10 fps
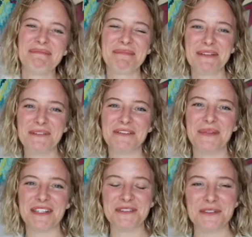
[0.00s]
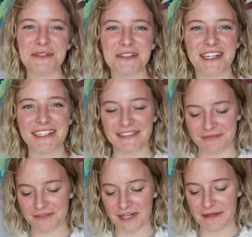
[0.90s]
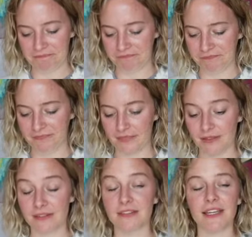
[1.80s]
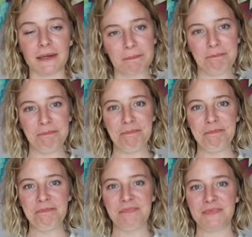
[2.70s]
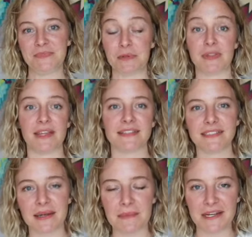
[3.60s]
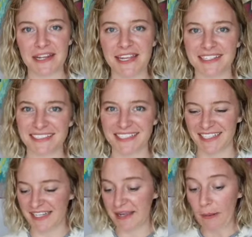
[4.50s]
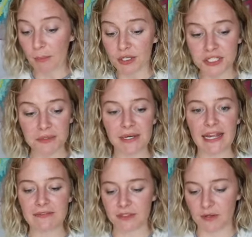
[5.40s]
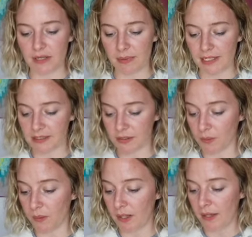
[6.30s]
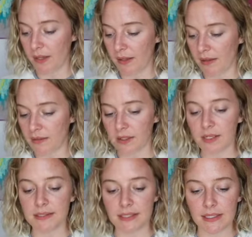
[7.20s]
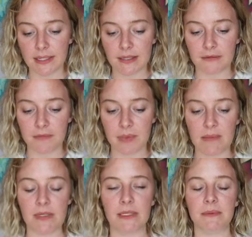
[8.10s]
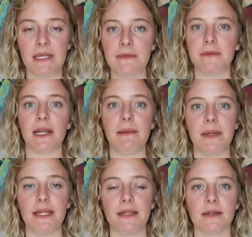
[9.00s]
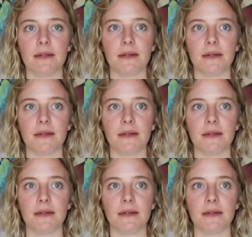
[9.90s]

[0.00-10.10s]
Proved my true cred, right? Yeah. So that's coming next. But I'll show you what I have sewn in the past. So there is a kind of baby gift that I make,